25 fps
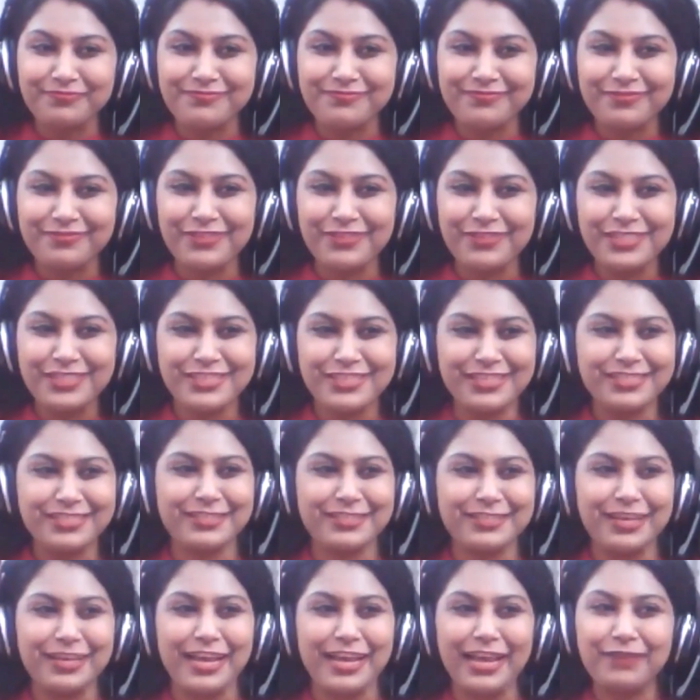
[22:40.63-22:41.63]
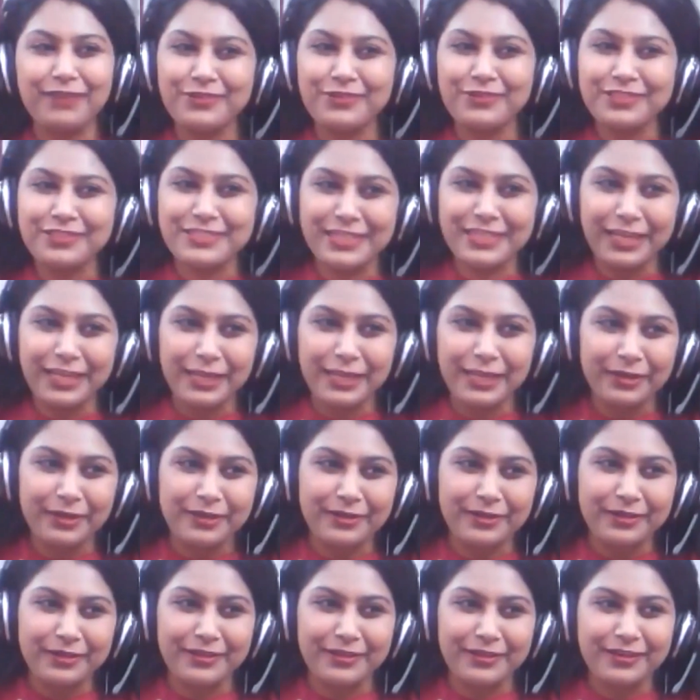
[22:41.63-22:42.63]
which is, I wouldn't say
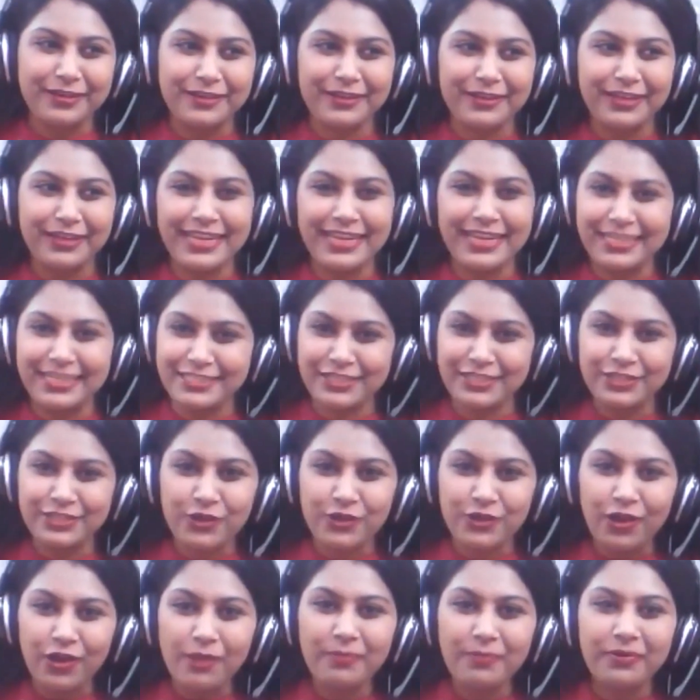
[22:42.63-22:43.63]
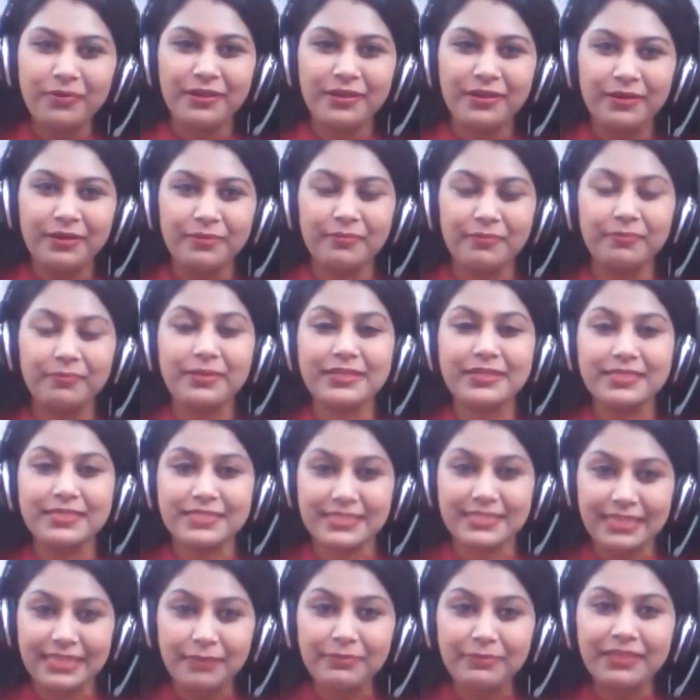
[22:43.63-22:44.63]
a lesser job, but
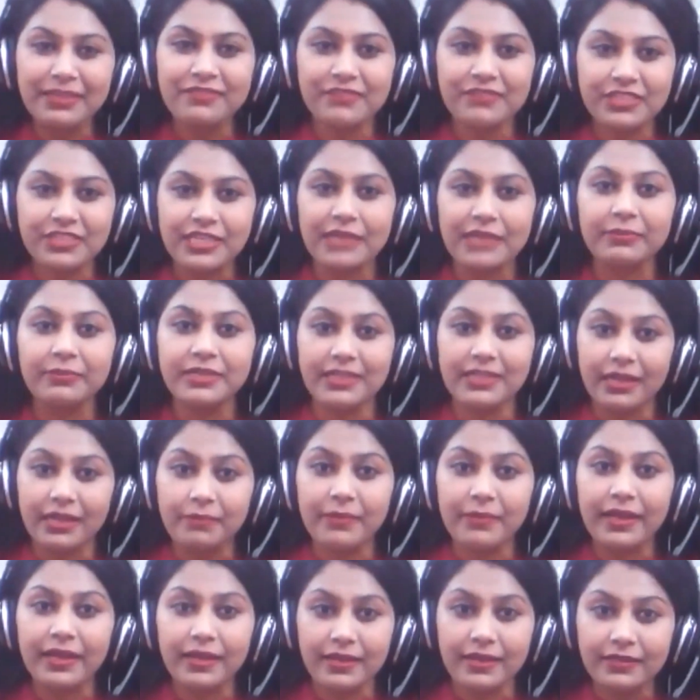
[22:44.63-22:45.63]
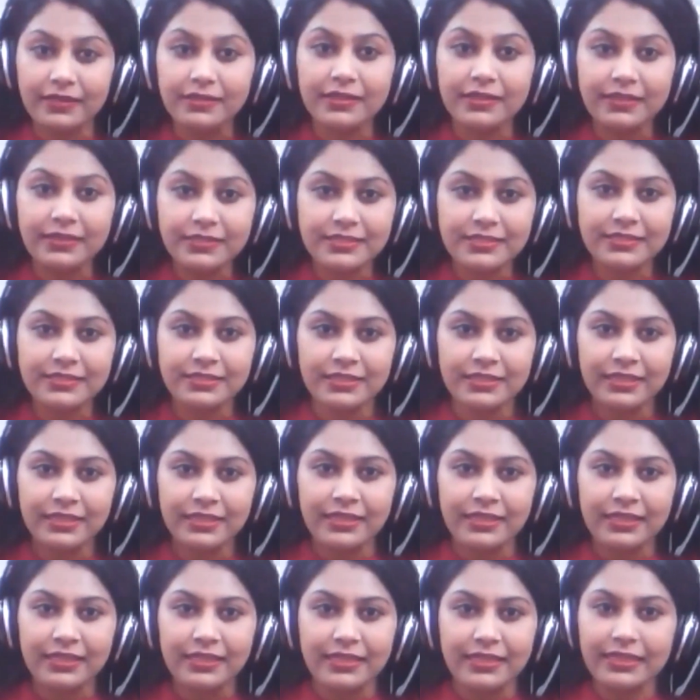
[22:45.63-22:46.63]
something which can be done by others.
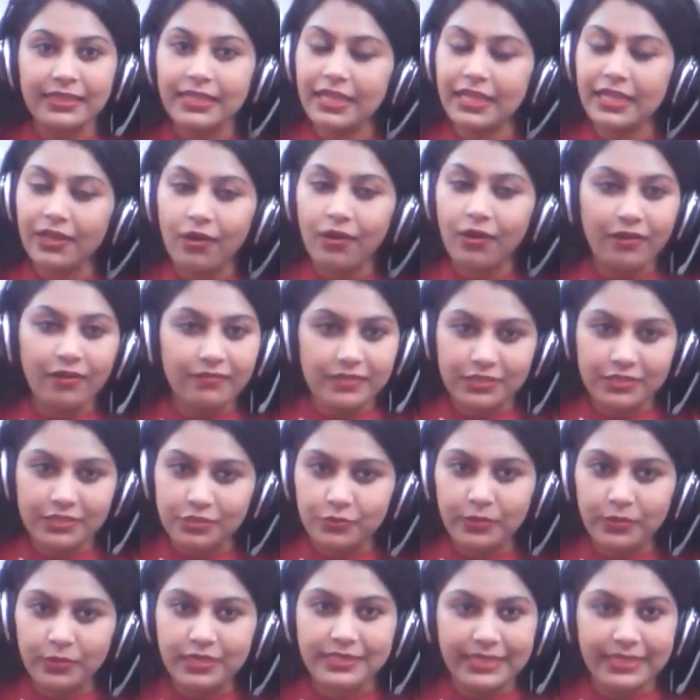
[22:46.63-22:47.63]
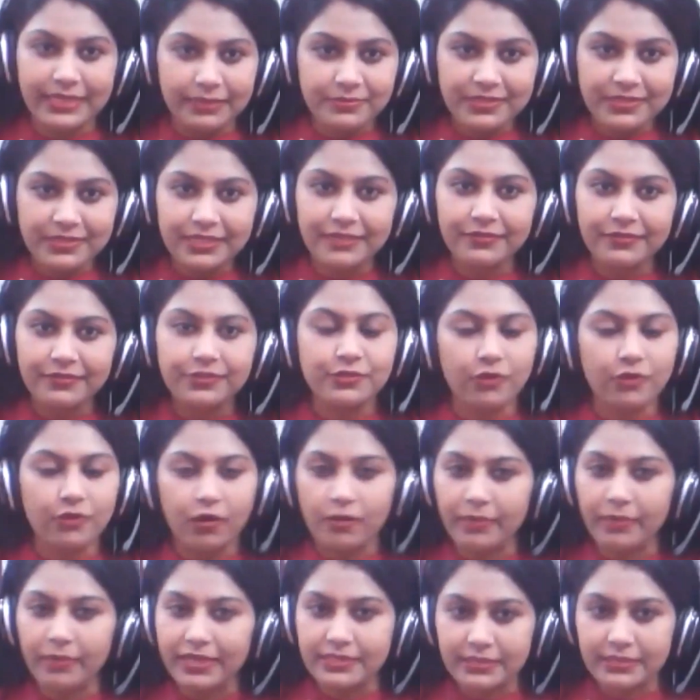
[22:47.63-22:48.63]
They always do it themselves
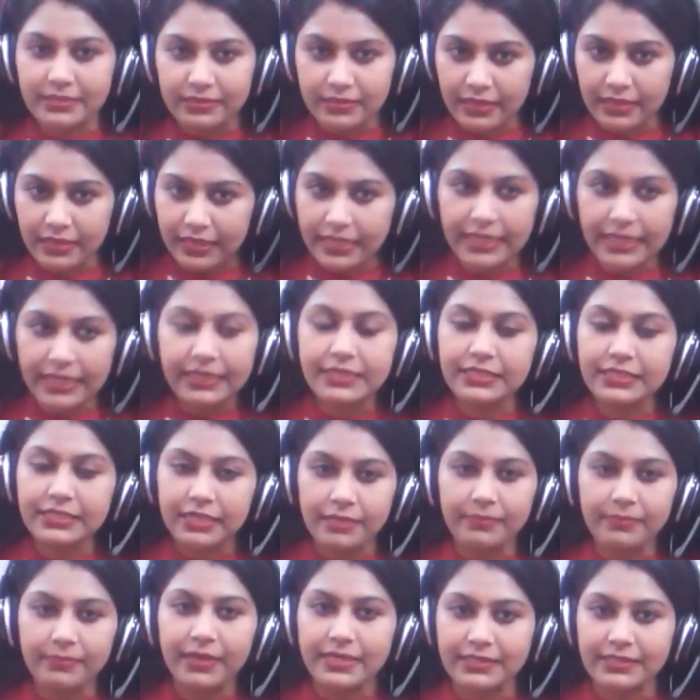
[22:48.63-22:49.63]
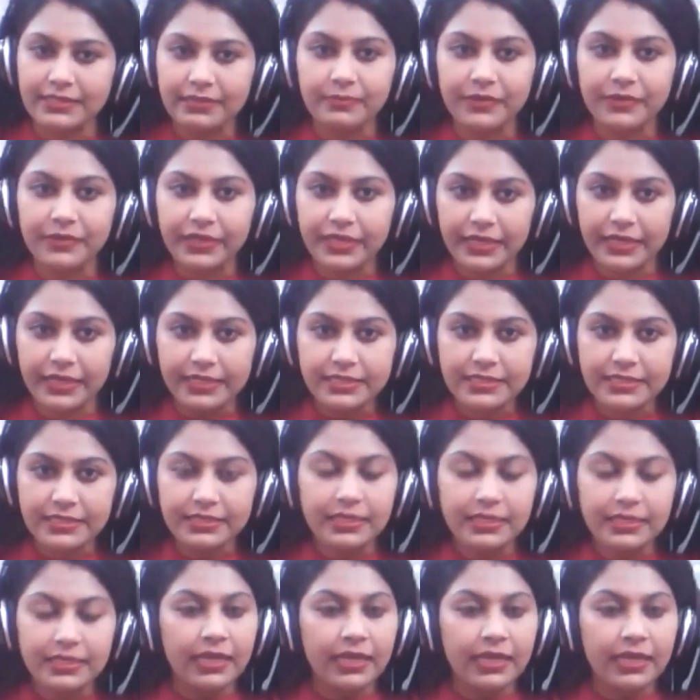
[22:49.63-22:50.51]
or get it done by somebody else